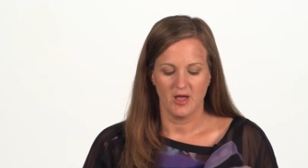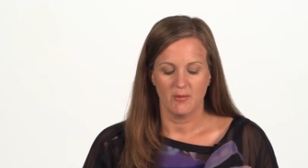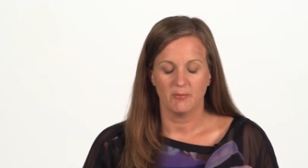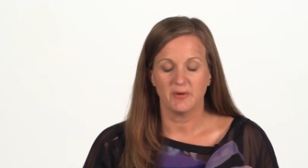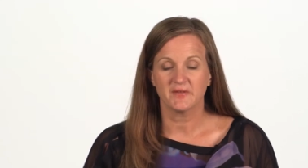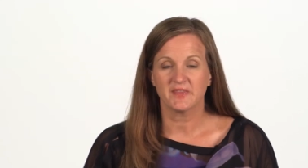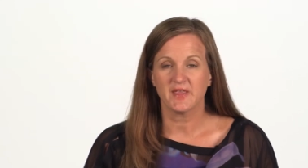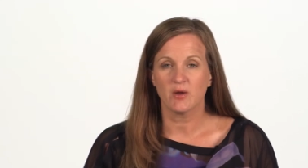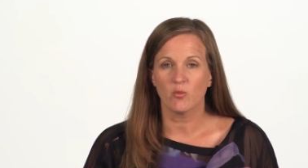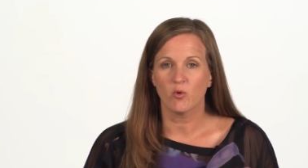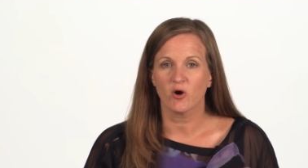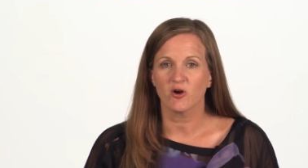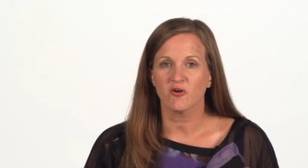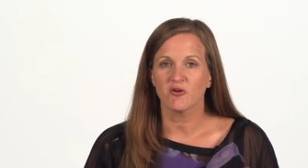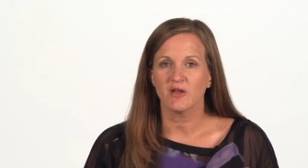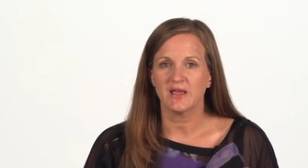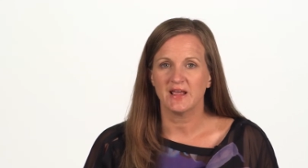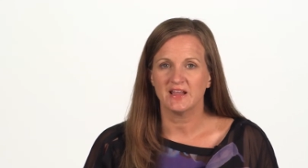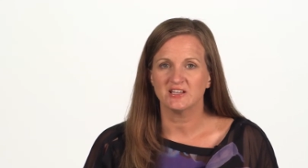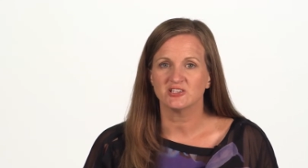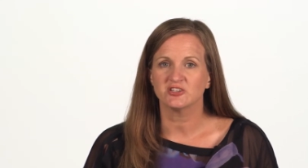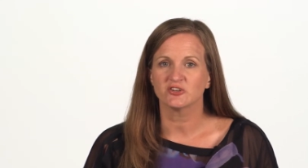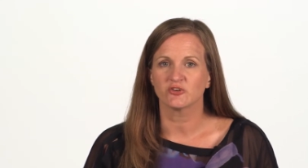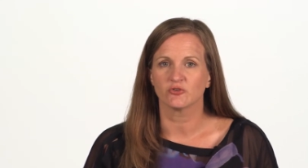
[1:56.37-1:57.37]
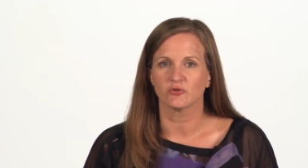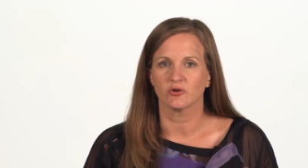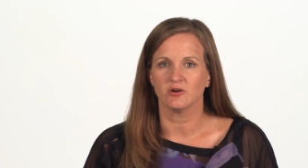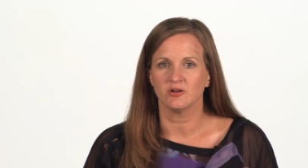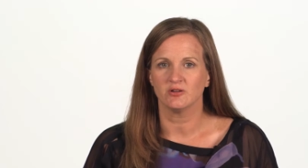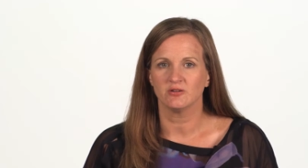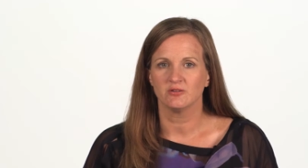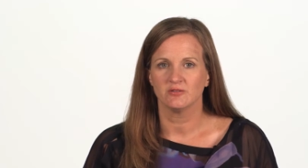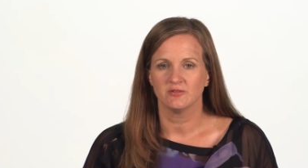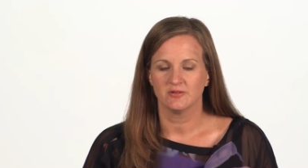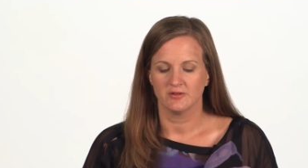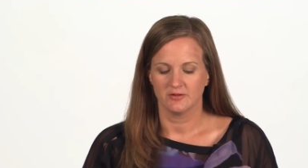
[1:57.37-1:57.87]
But they were
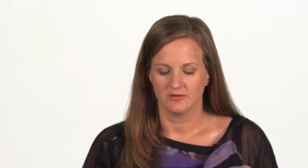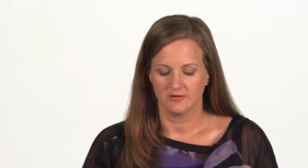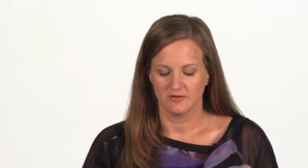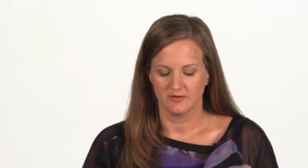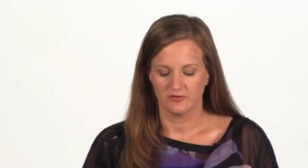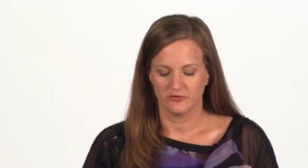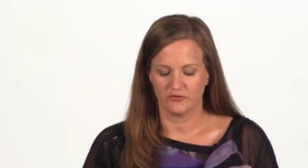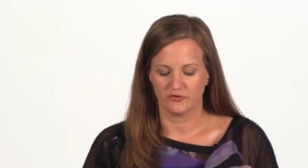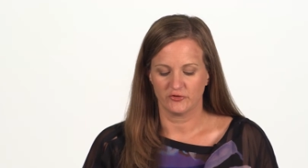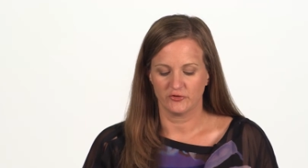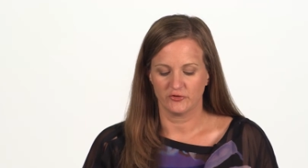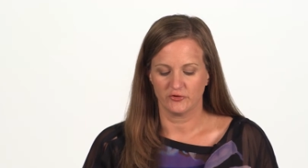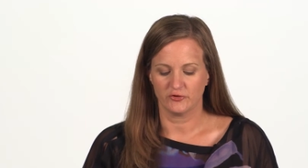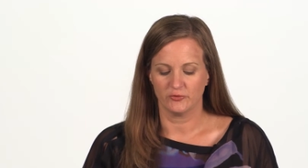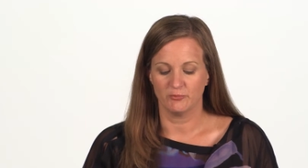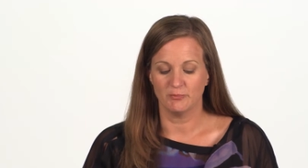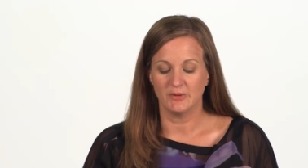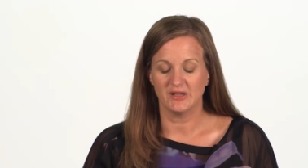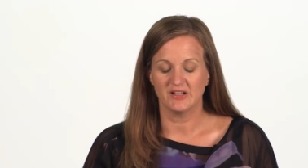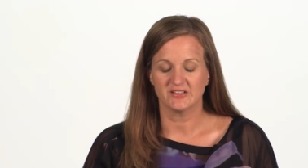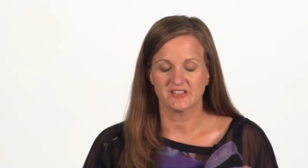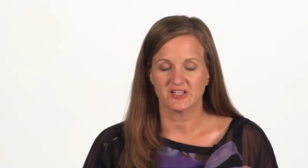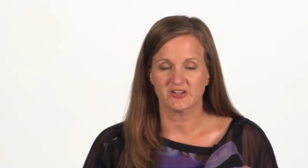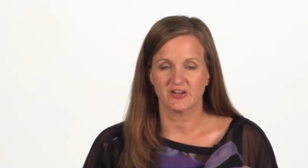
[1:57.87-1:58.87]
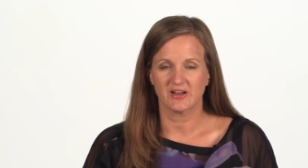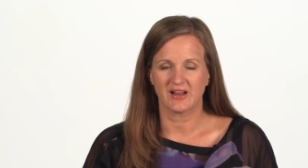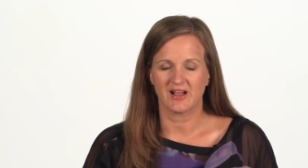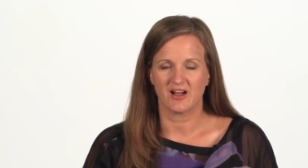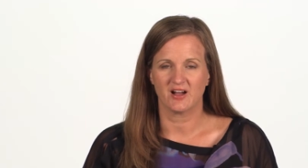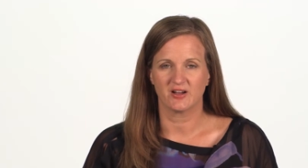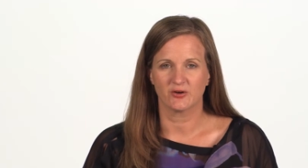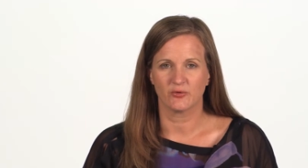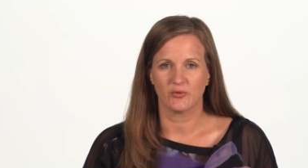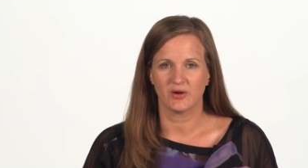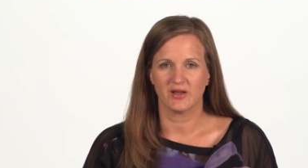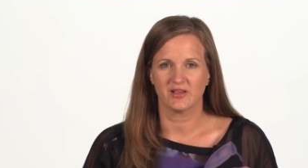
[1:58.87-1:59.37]
integral to military
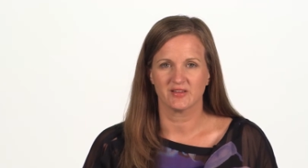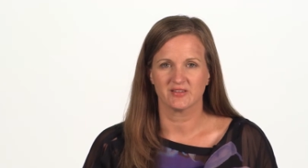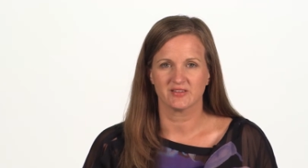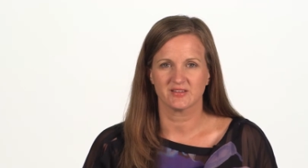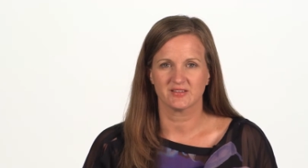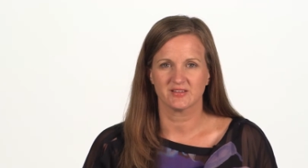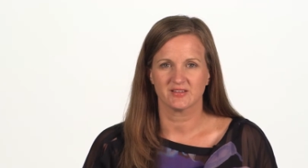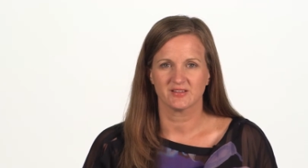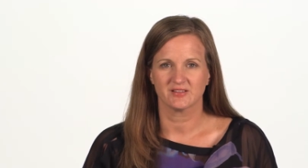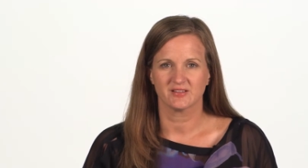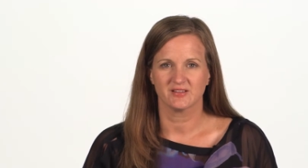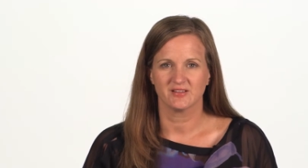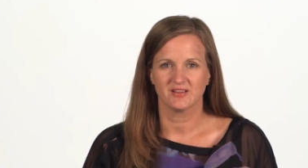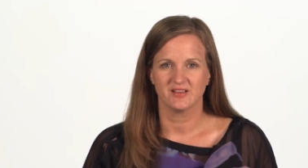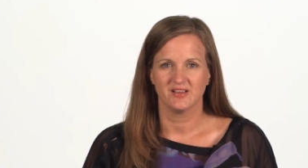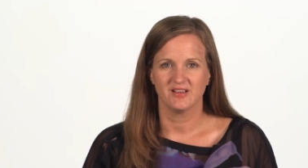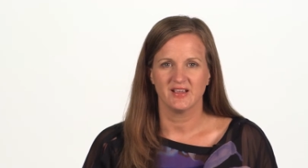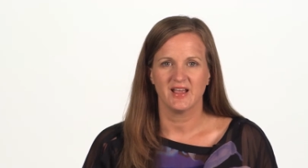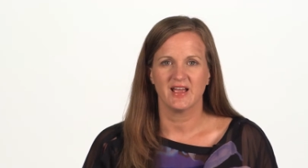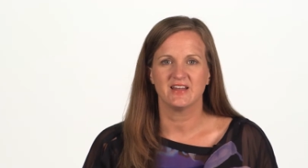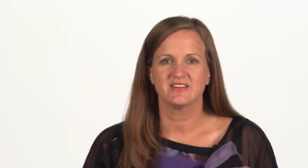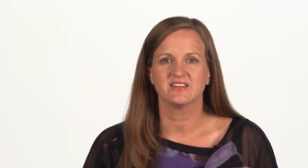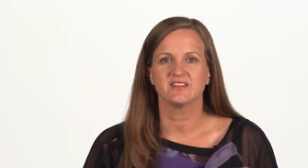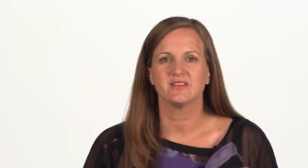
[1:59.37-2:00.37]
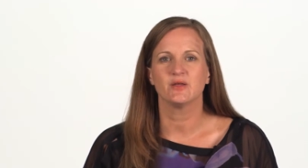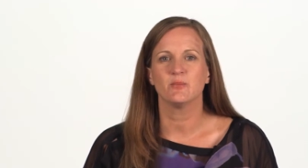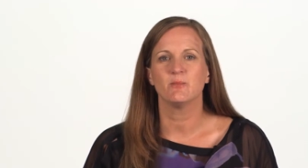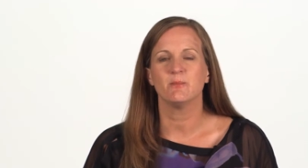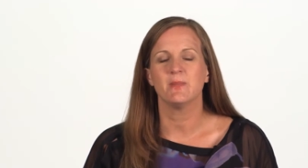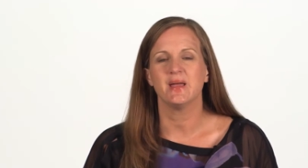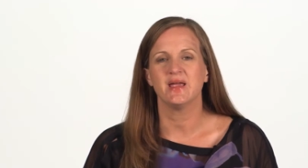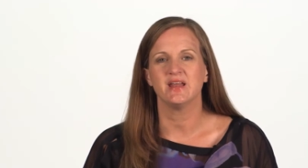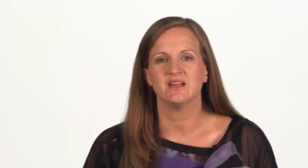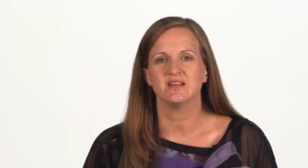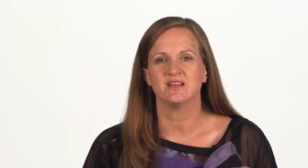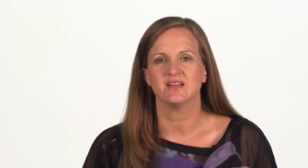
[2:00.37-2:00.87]
conquest and to the
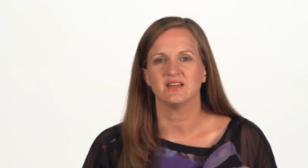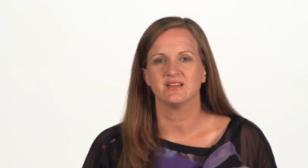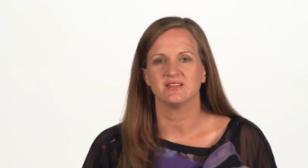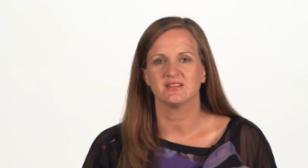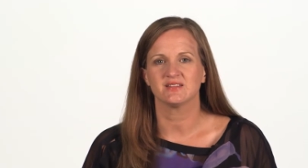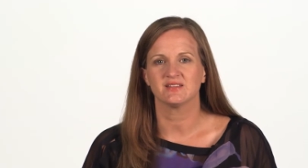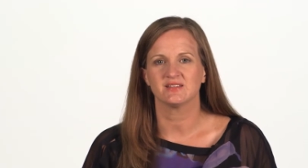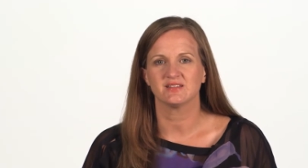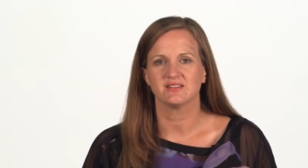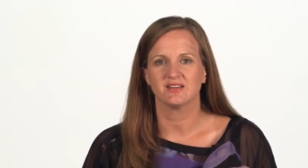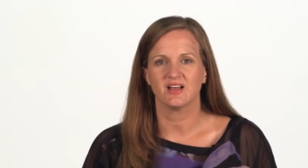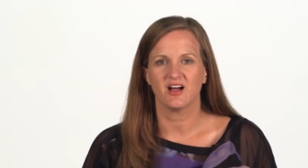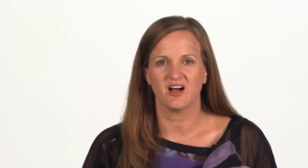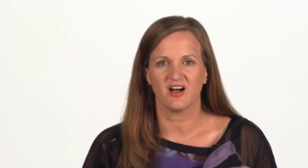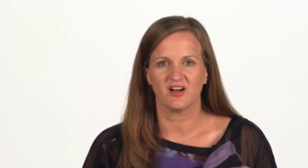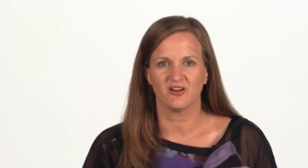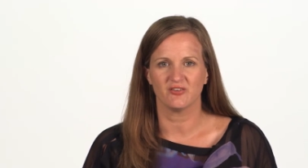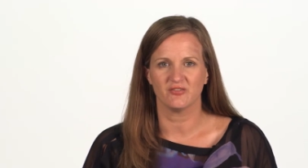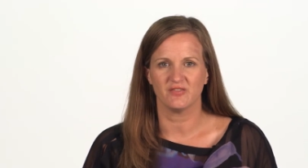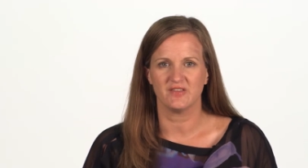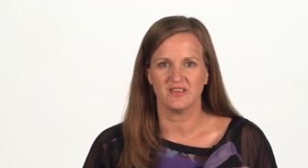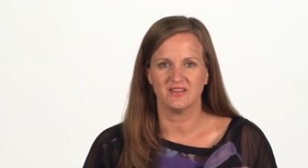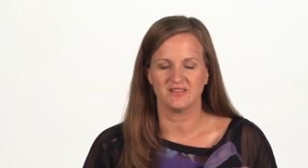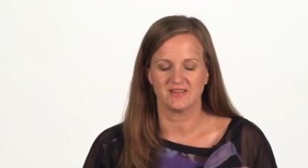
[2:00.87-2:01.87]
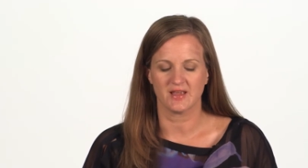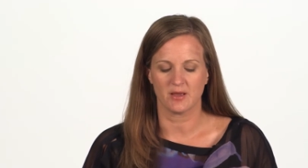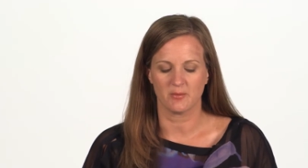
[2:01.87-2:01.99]
maintenance of these